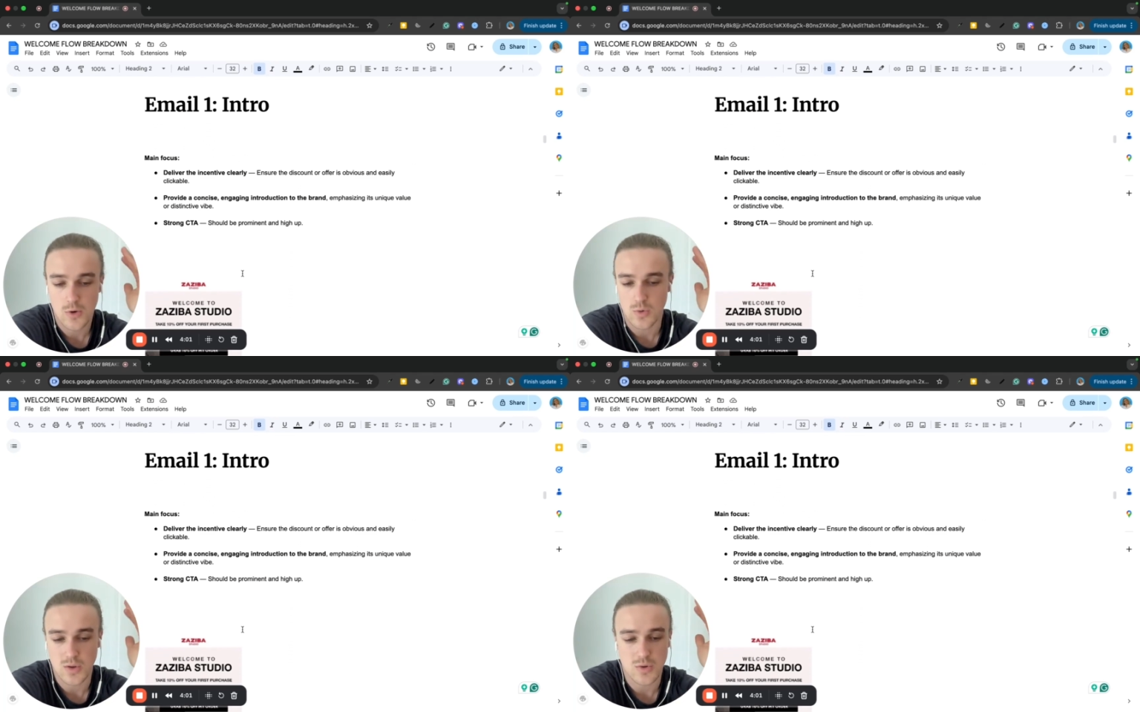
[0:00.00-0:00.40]

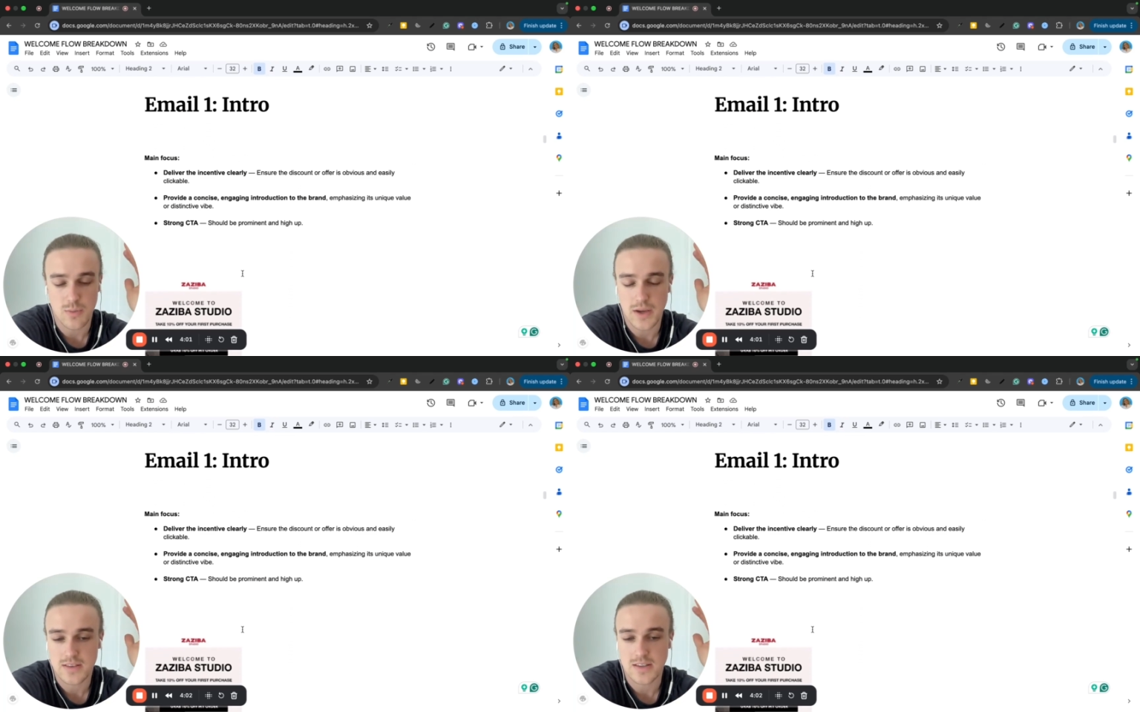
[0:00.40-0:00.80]
Really want to
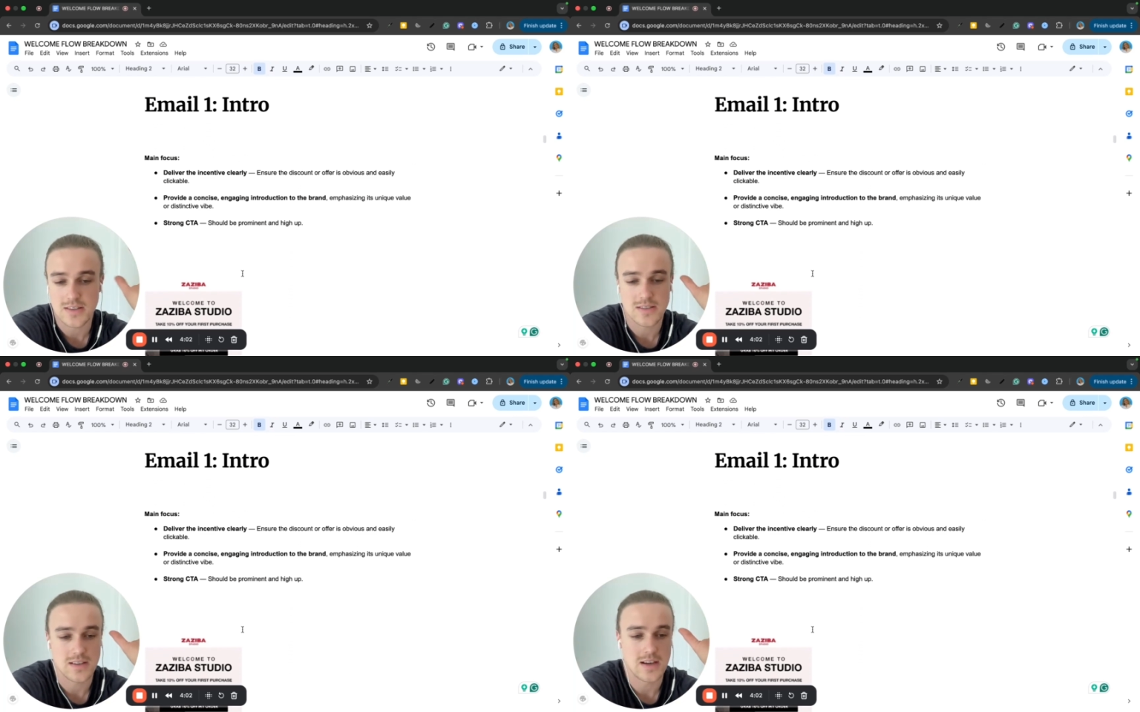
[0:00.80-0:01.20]
make
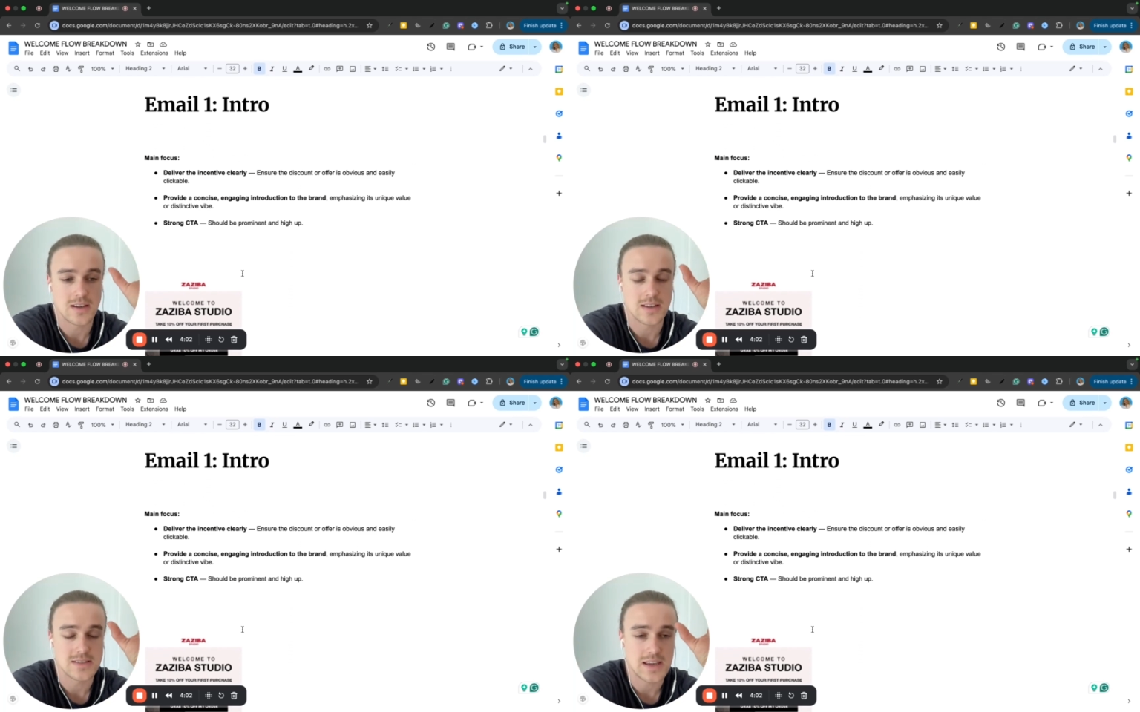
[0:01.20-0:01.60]
this
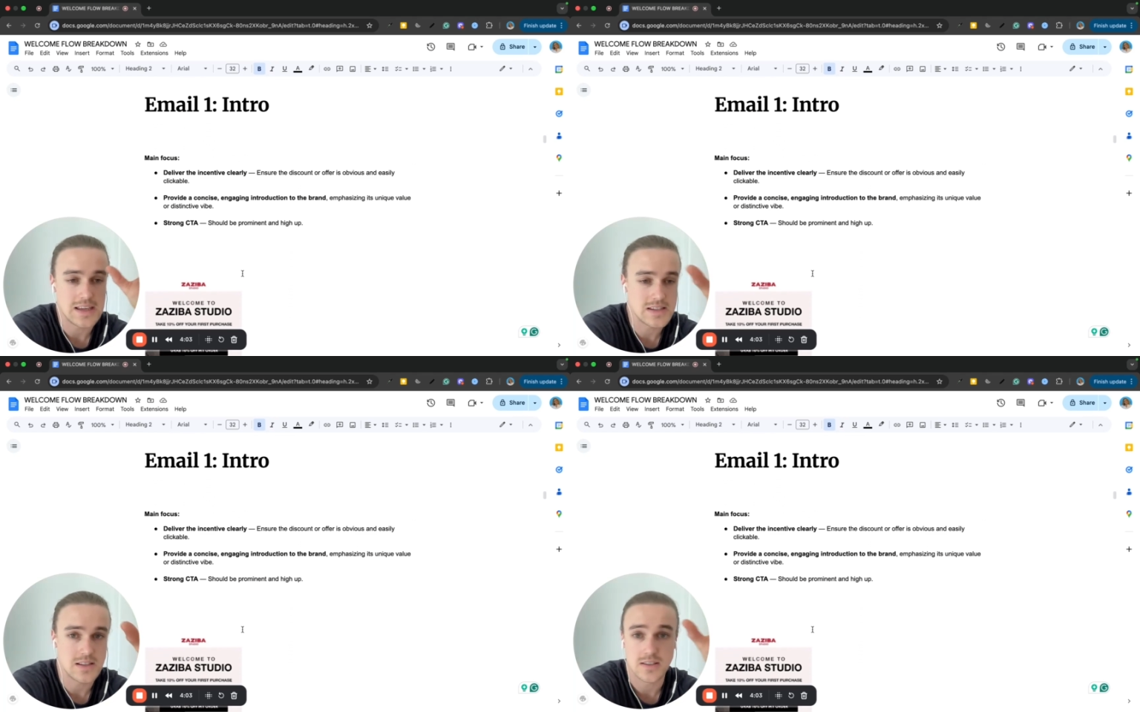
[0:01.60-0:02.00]
as
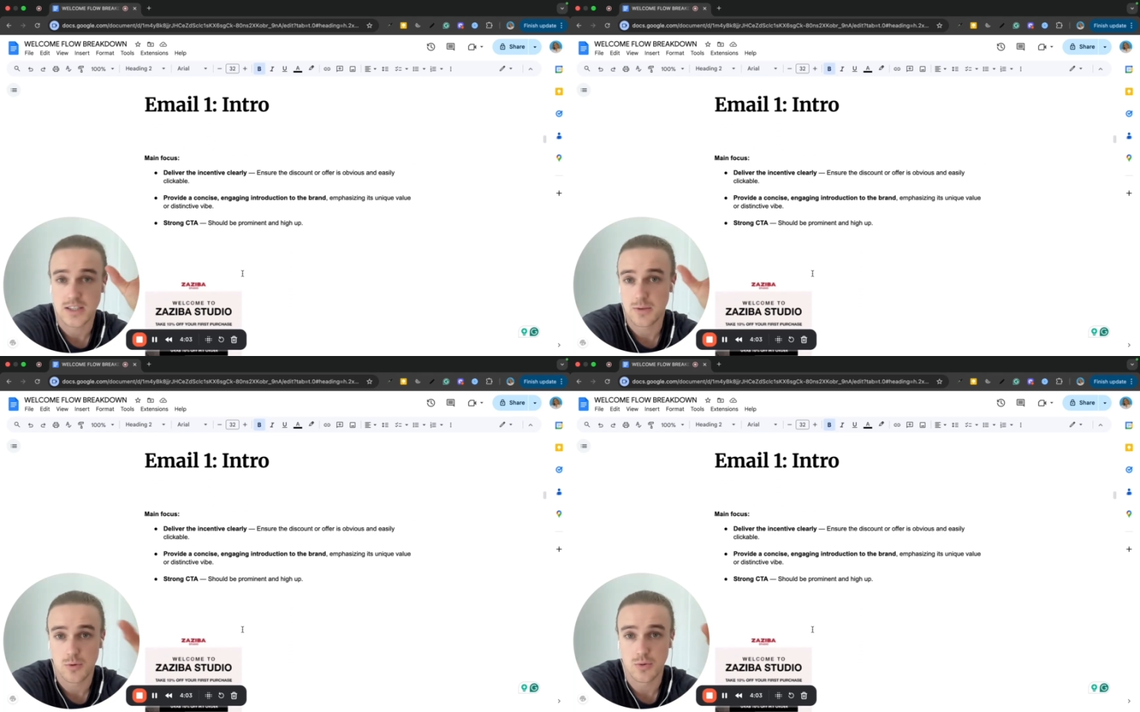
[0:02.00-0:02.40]
easy and
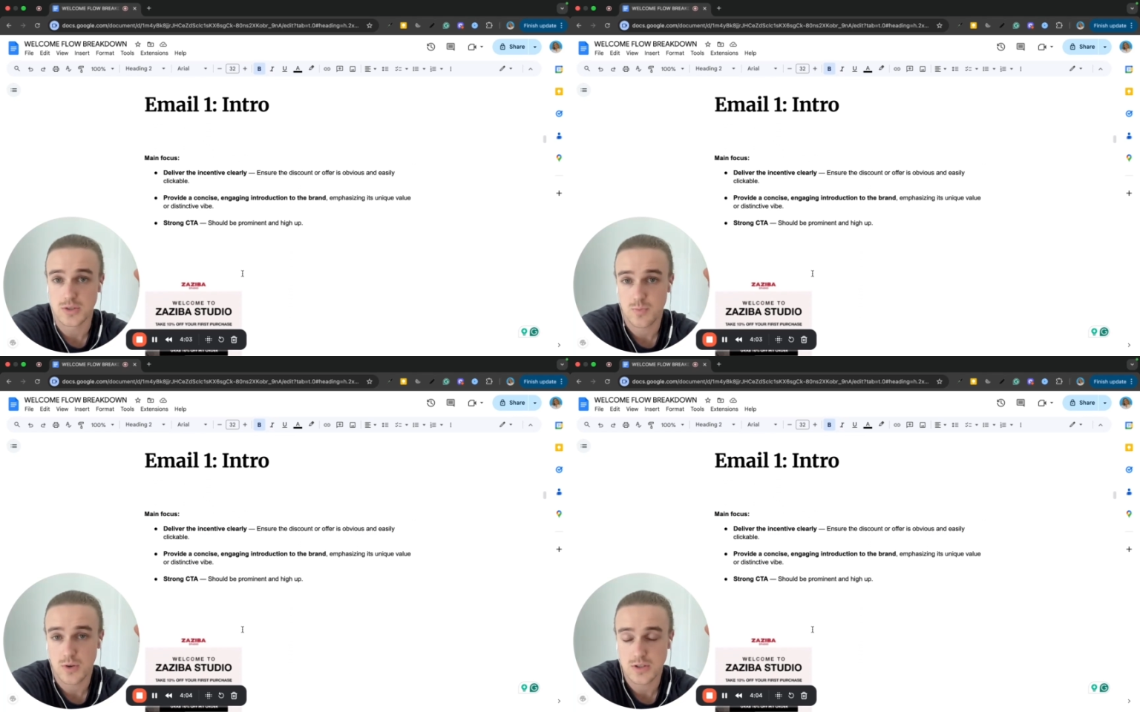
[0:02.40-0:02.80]
skimmable
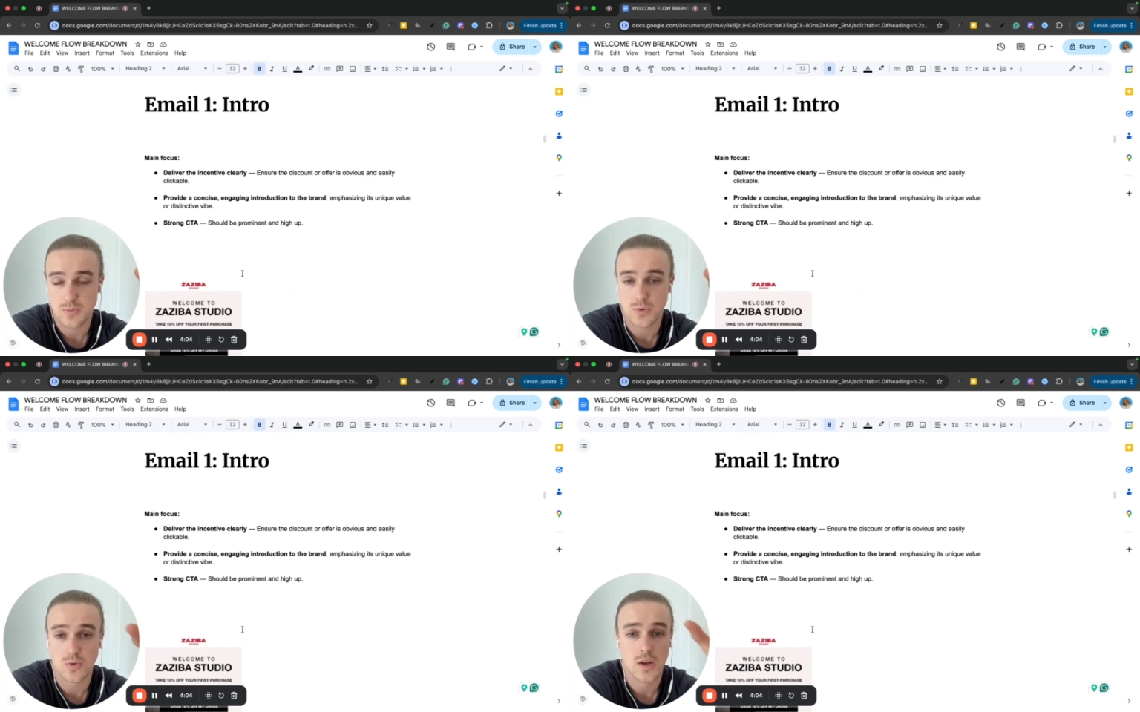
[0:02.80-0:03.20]
as
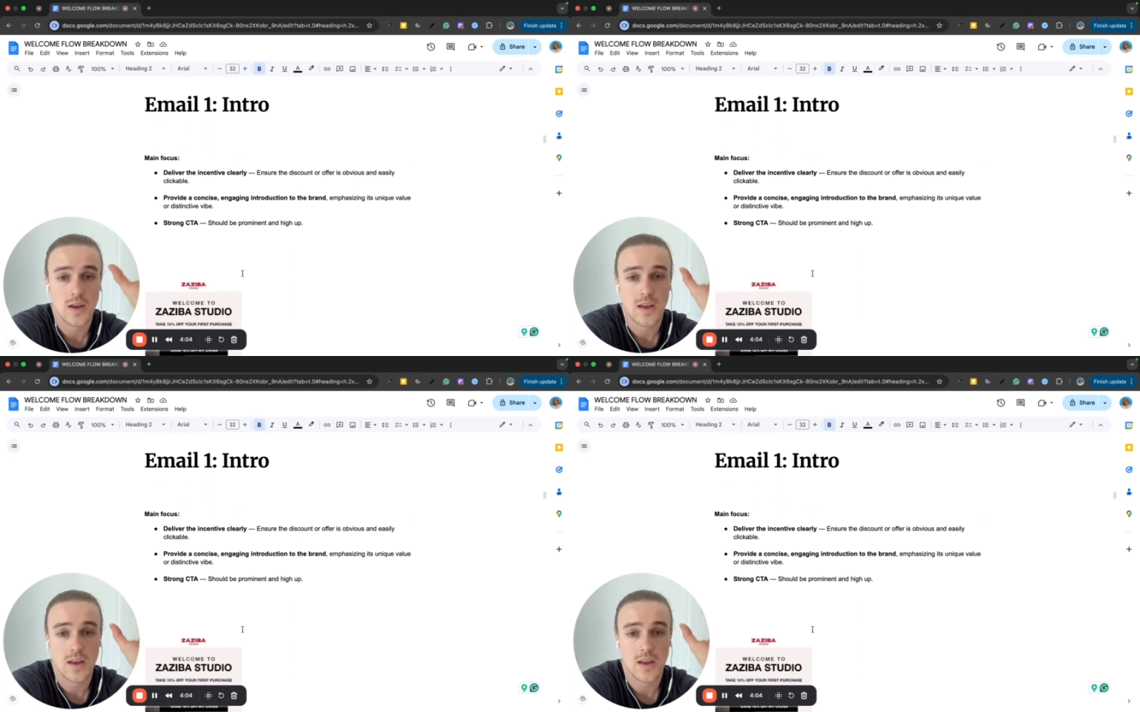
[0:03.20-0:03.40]
possible.